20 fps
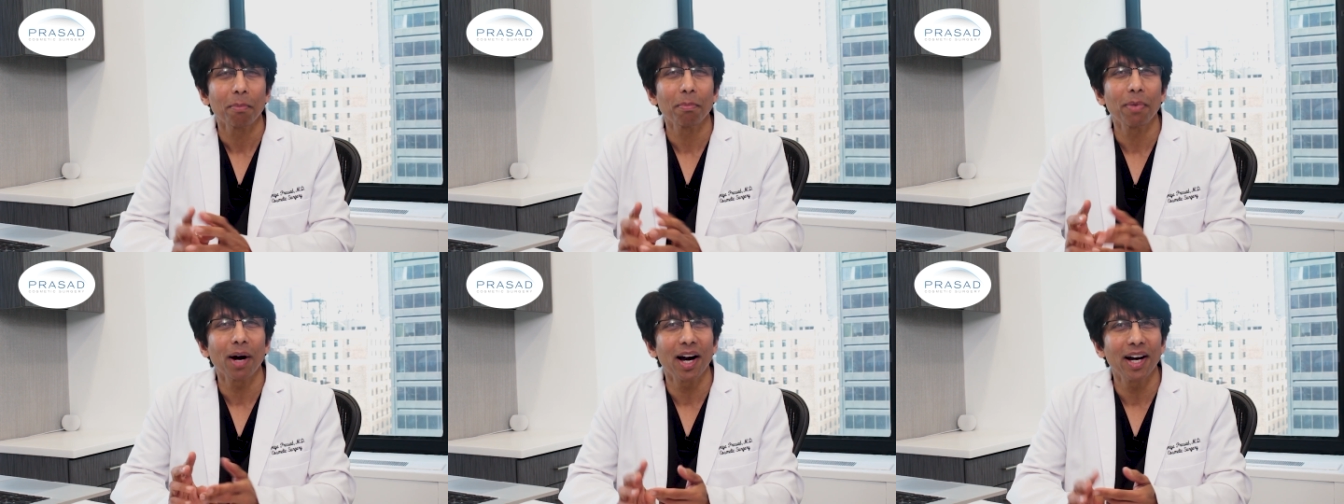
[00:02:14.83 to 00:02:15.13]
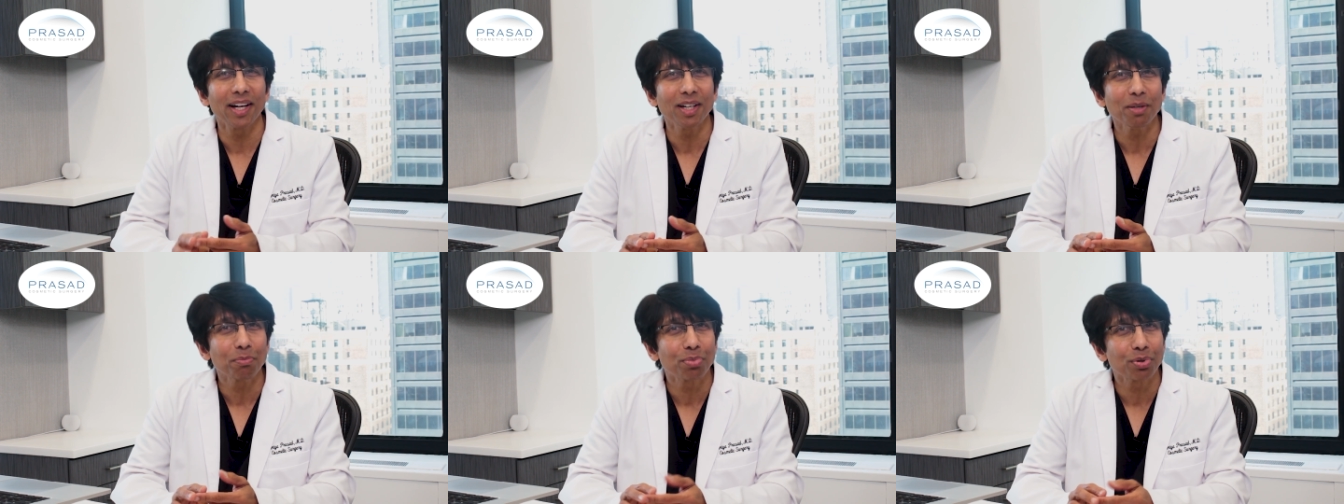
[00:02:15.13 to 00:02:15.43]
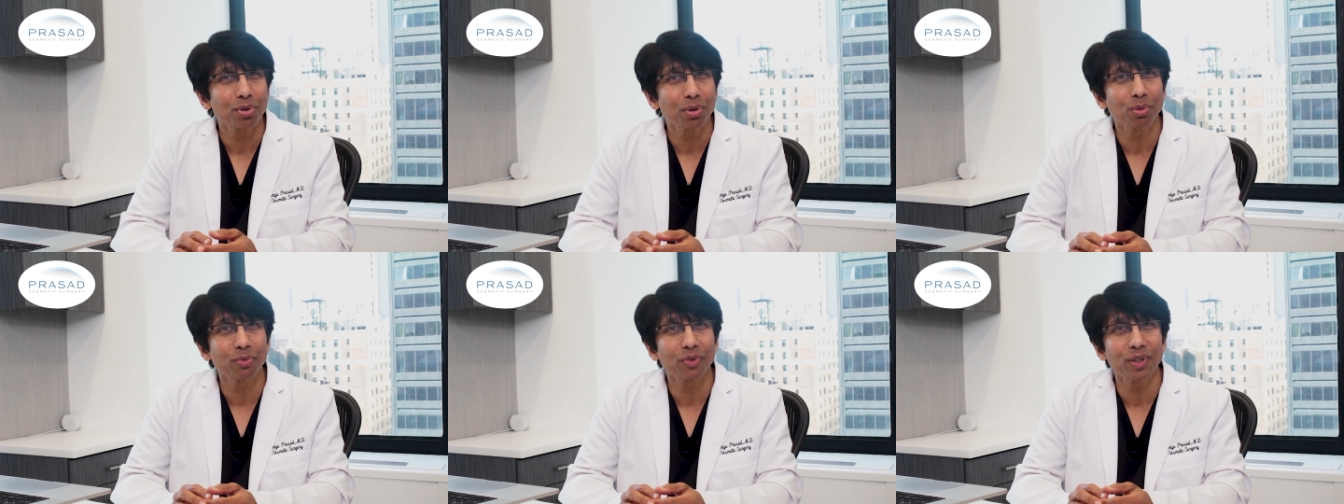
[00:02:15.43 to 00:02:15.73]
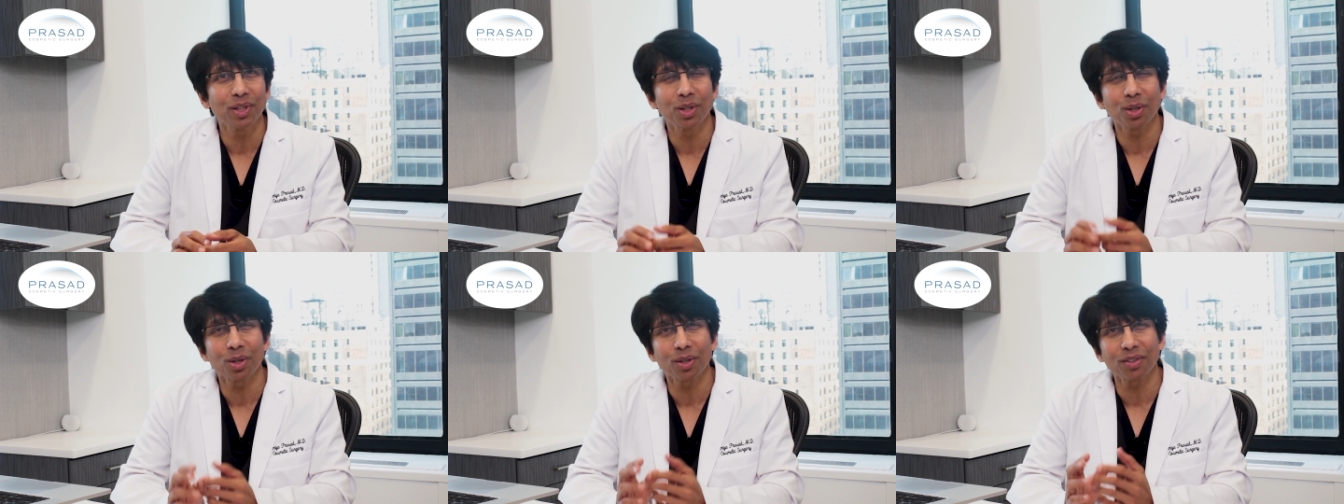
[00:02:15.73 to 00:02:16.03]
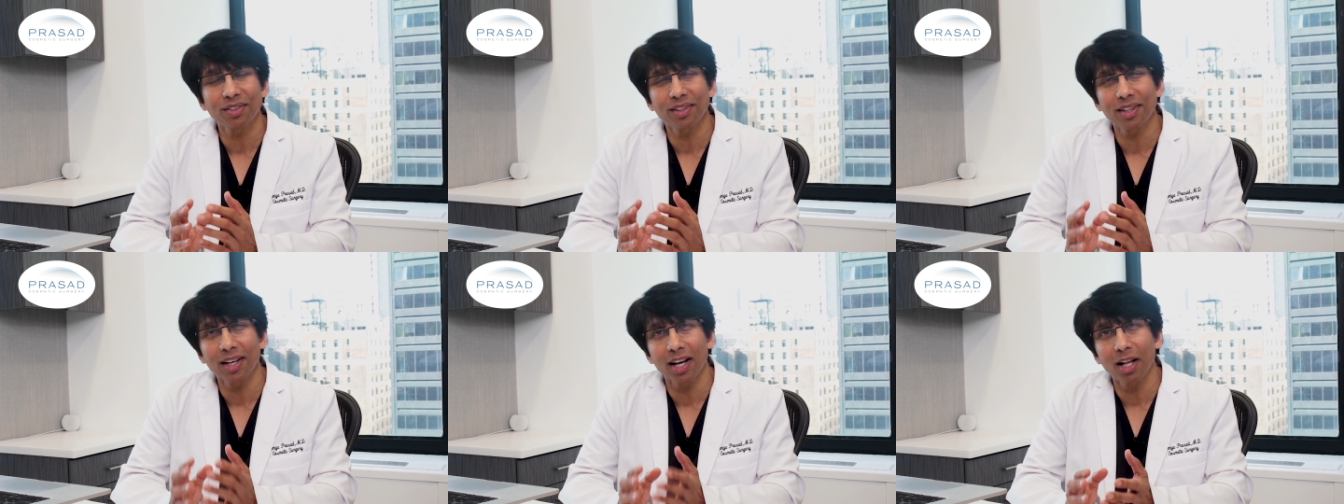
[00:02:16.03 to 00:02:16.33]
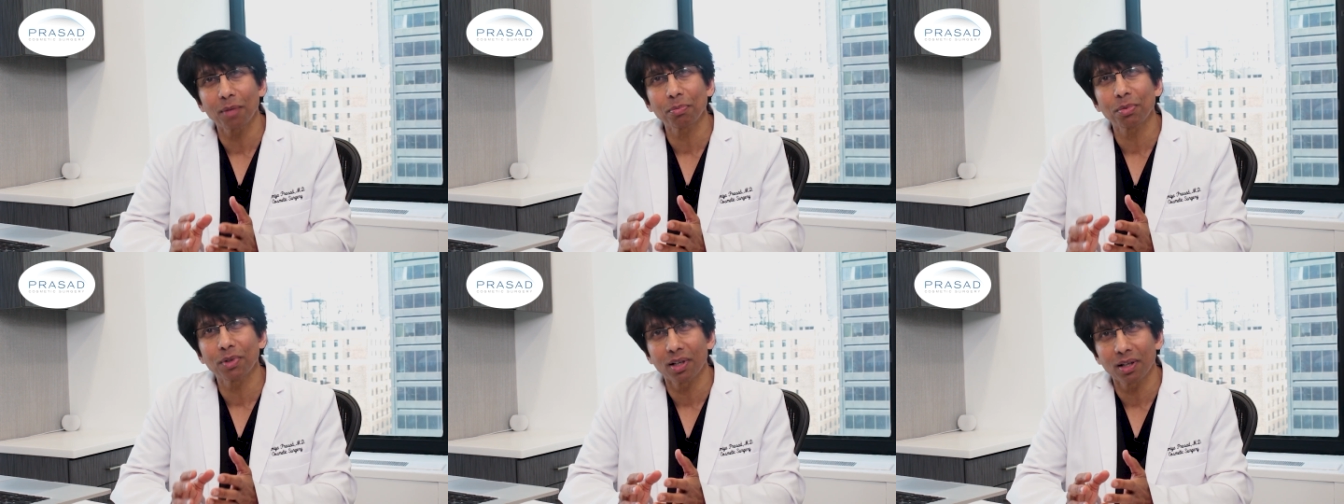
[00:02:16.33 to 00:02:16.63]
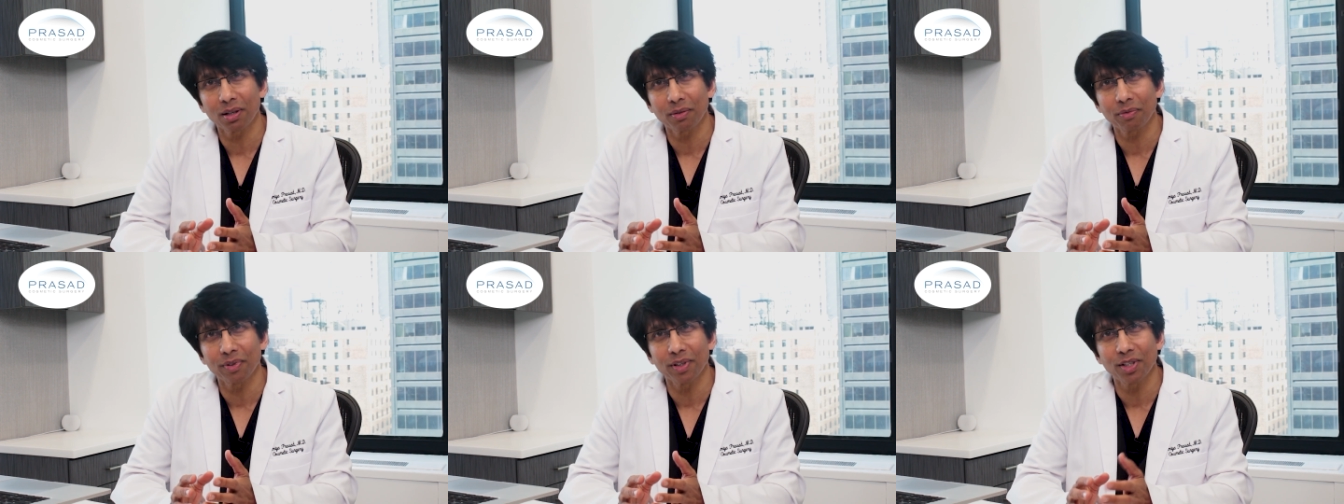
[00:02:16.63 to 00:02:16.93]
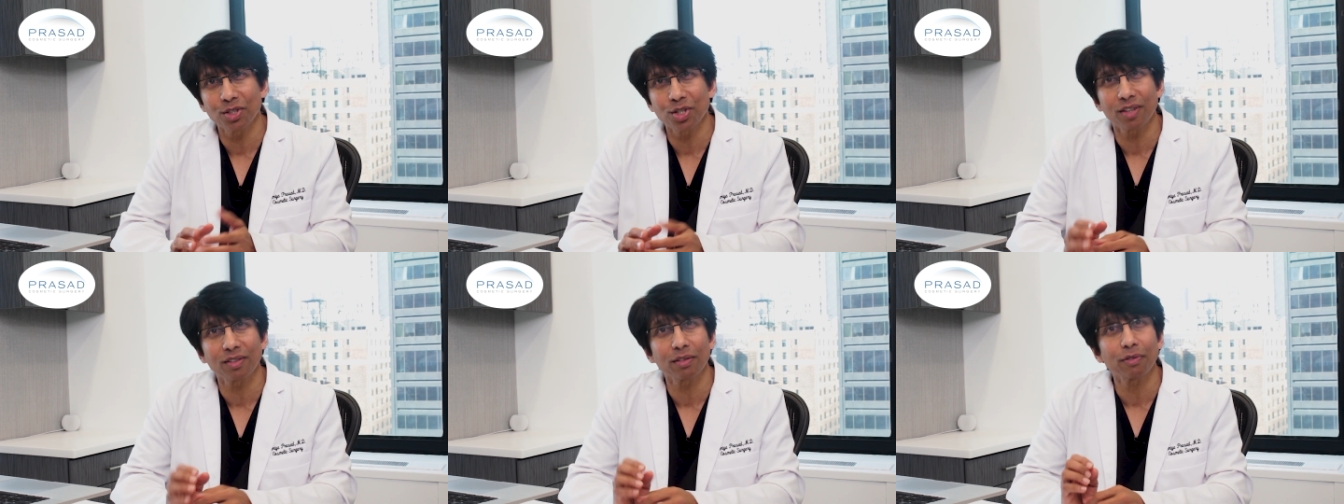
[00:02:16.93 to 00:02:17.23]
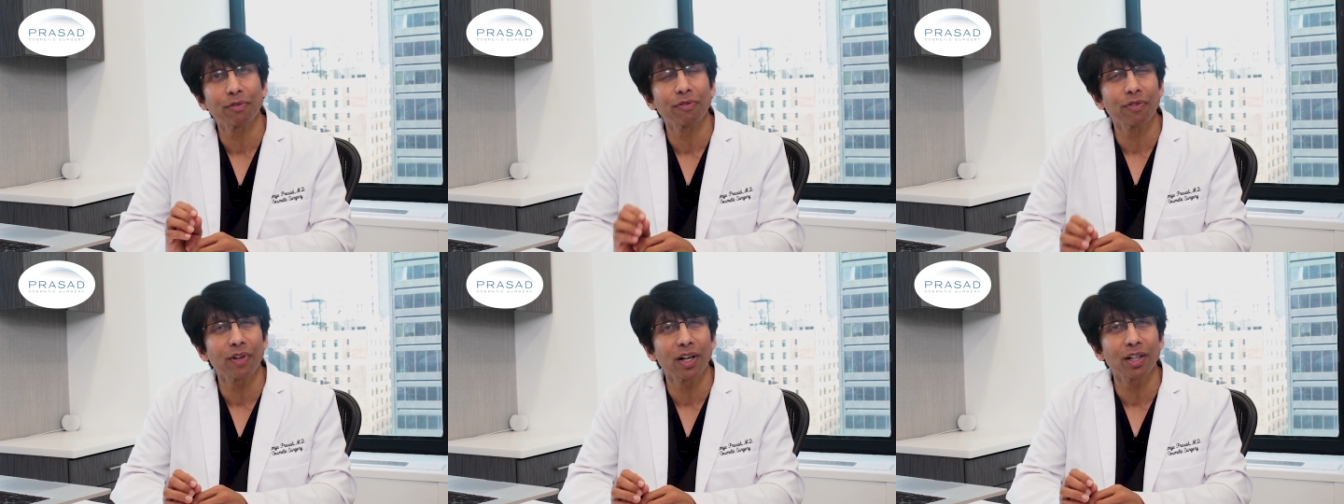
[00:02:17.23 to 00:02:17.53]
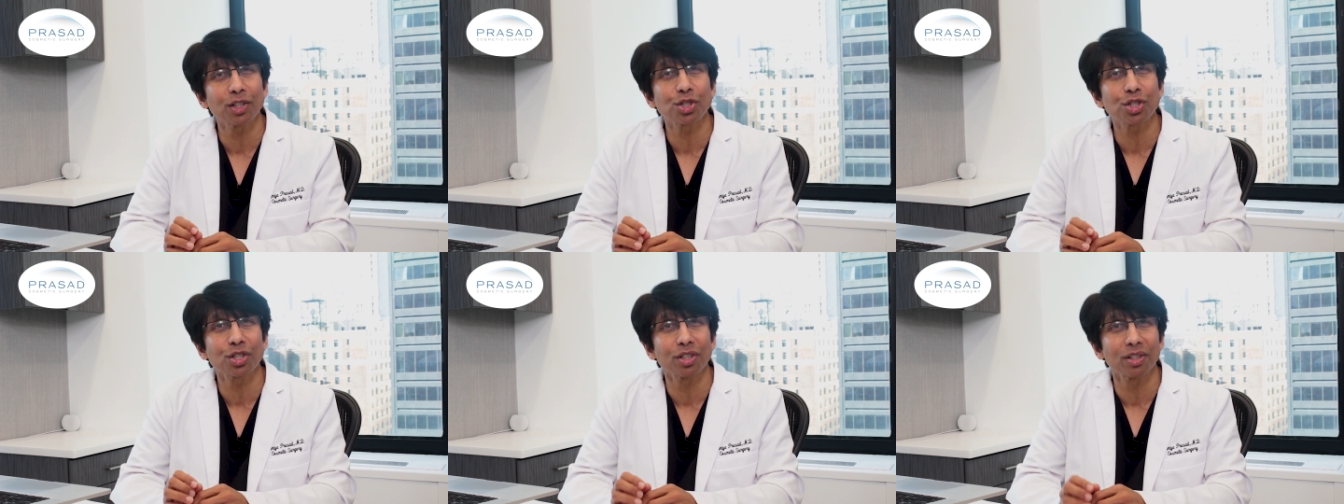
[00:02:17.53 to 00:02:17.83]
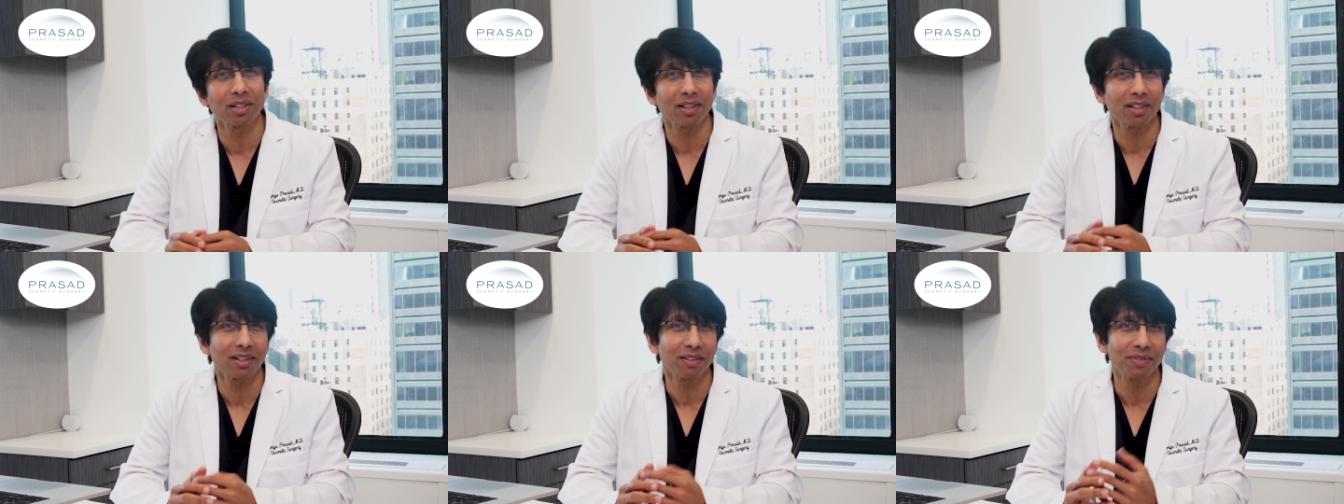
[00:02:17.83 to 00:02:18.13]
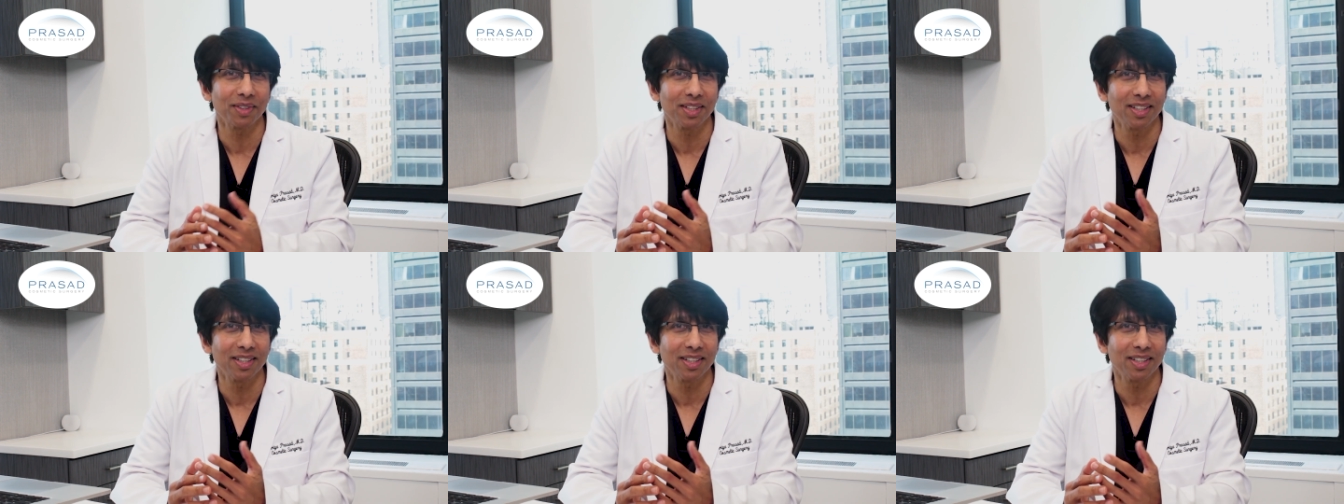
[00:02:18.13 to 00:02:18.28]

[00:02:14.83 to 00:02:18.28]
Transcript: By improving your scalp coverage as a function of